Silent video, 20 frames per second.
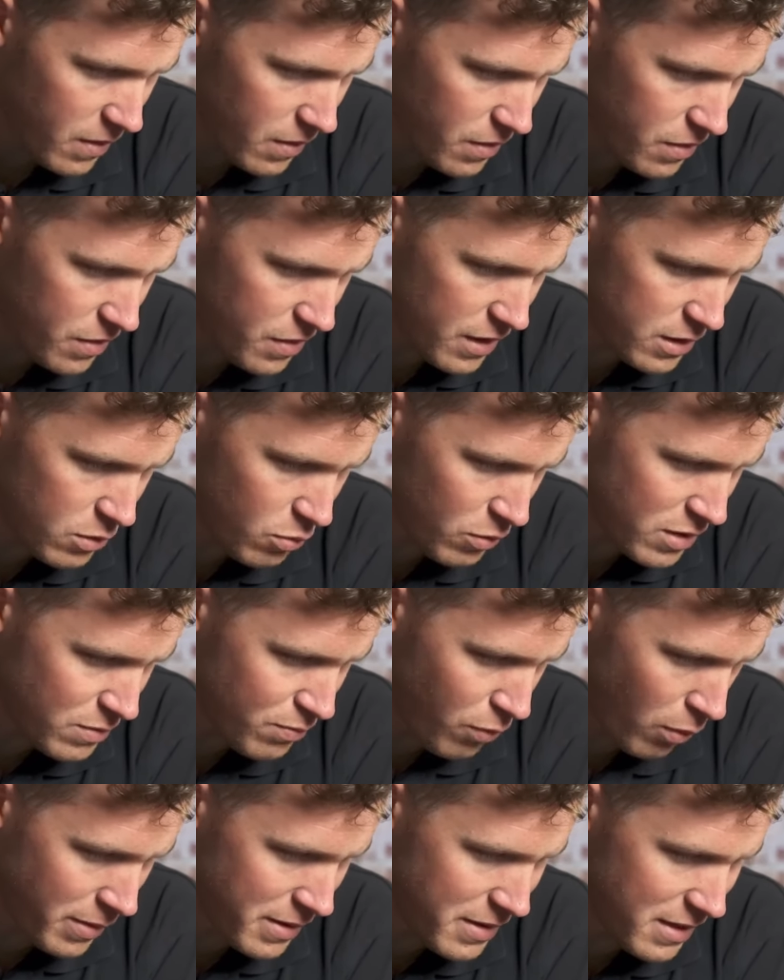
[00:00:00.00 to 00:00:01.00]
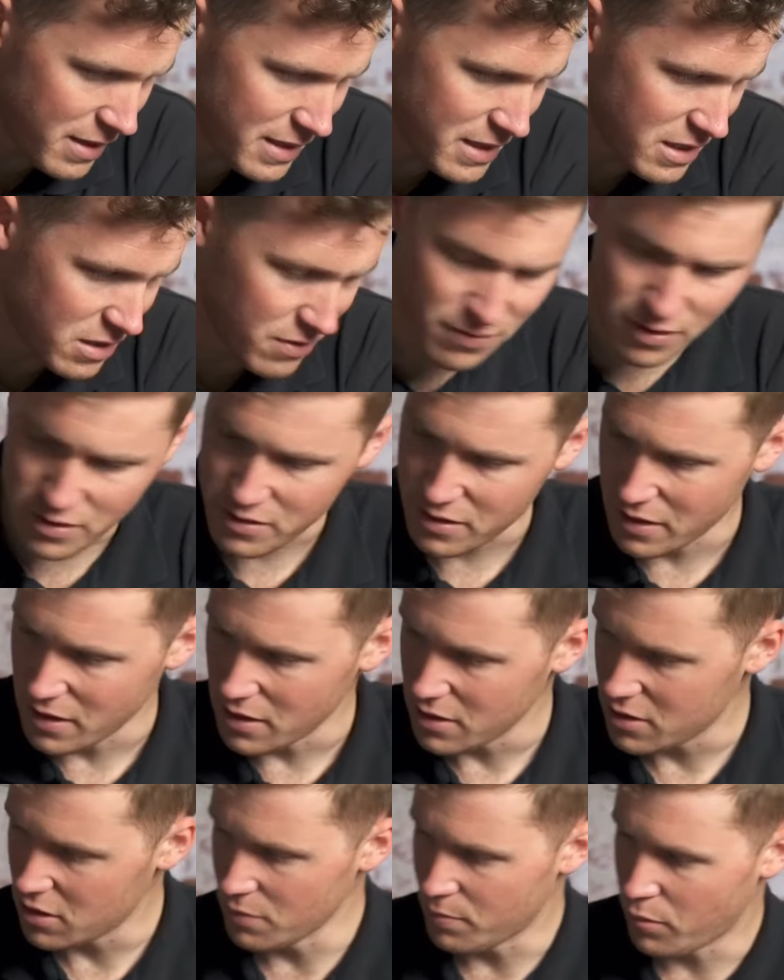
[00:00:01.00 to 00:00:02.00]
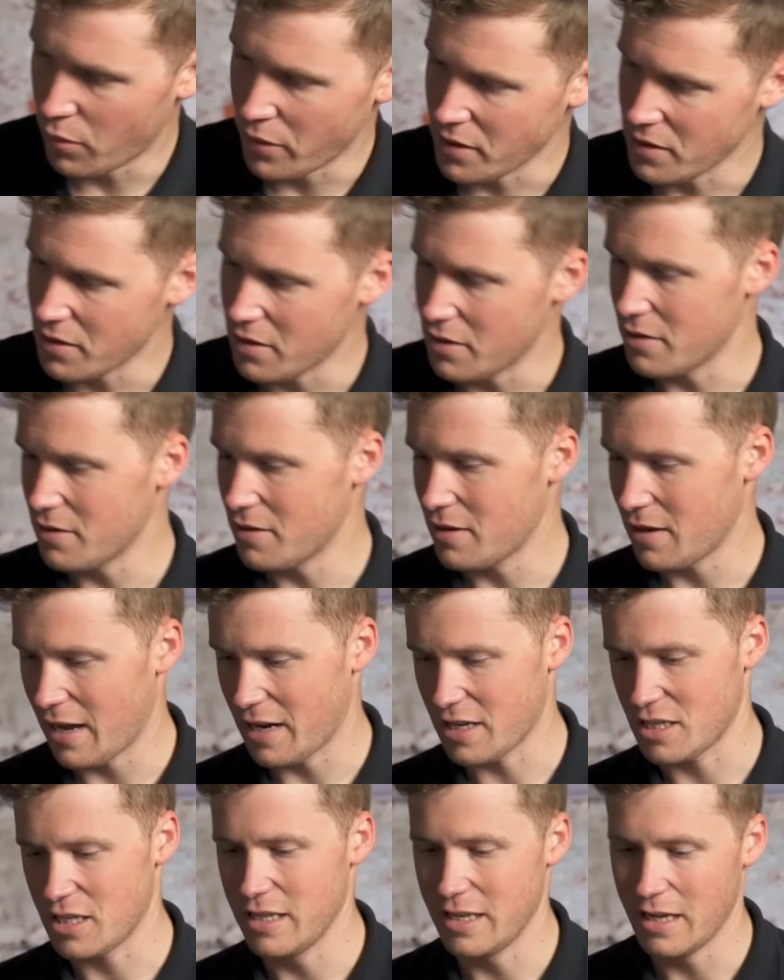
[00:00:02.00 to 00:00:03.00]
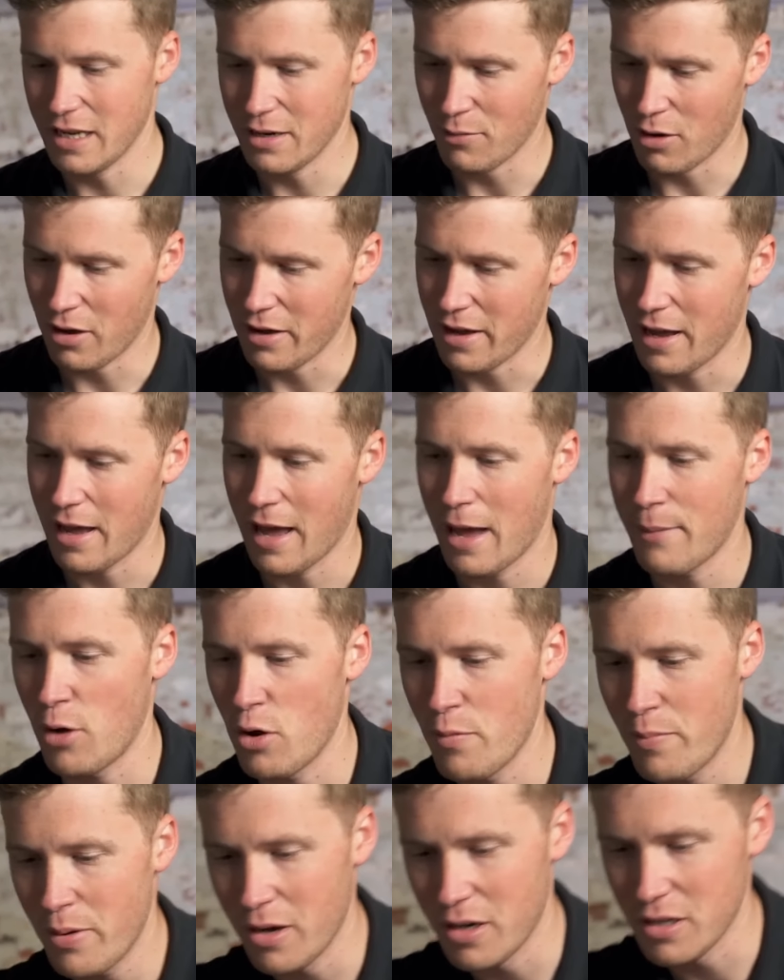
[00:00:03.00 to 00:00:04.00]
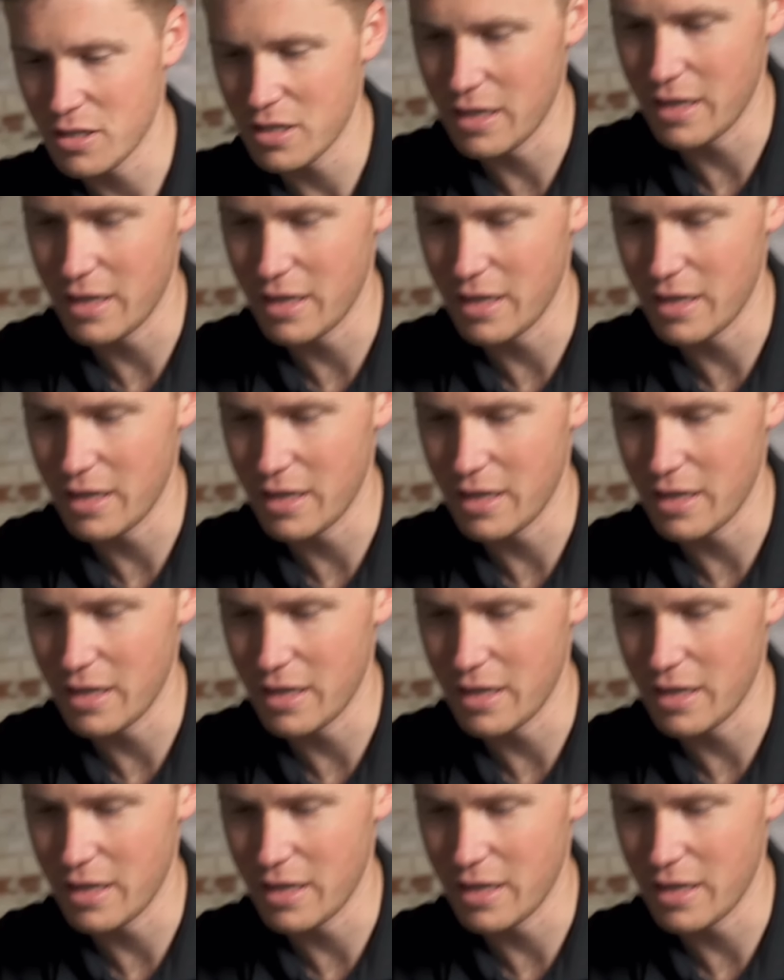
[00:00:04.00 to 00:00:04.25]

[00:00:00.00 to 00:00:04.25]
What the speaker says: this one is probably the least fussy, to the point that actually in my ammo purse